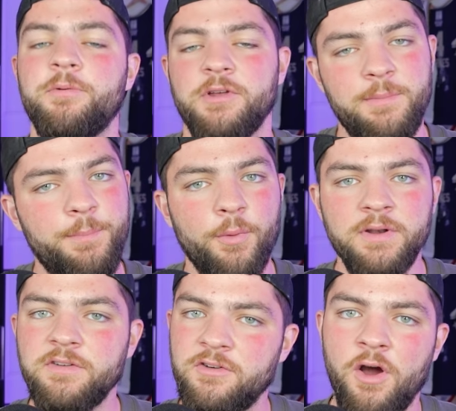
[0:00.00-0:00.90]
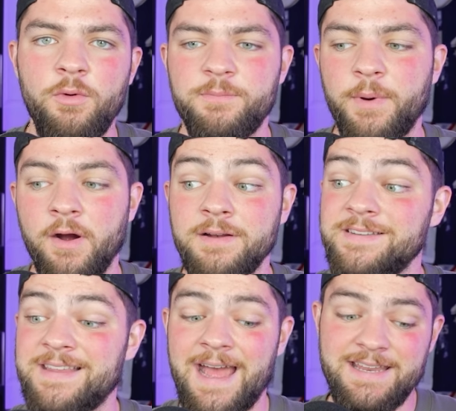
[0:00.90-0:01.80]
important to note with Barnes
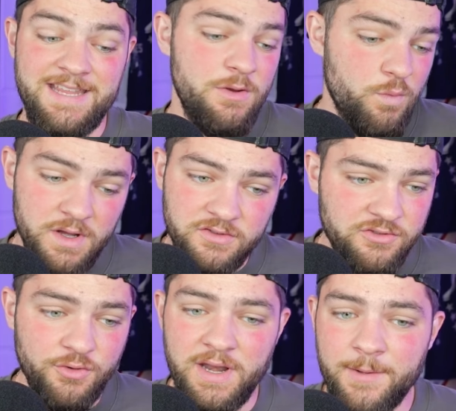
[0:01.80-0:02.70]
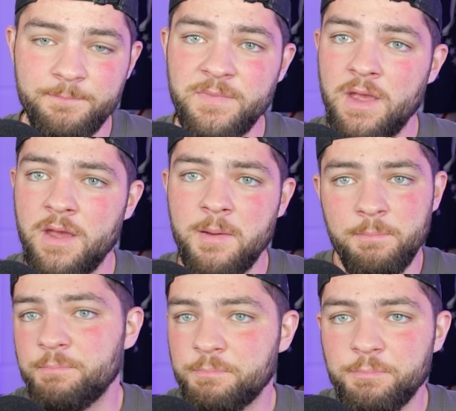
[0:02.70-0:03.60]
is that he was shooting
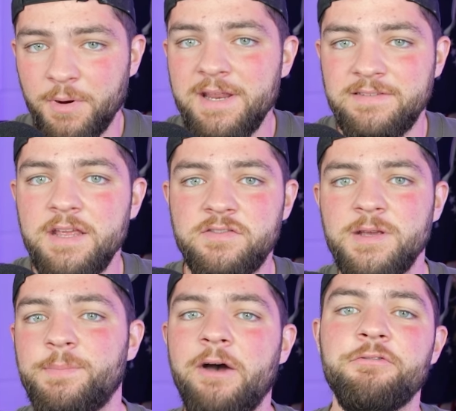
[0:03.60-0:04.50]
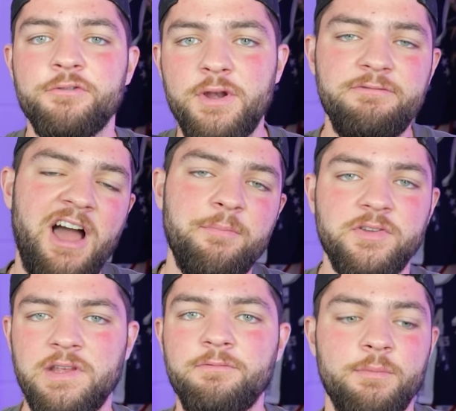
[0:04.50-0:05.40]
pretty decently above 35%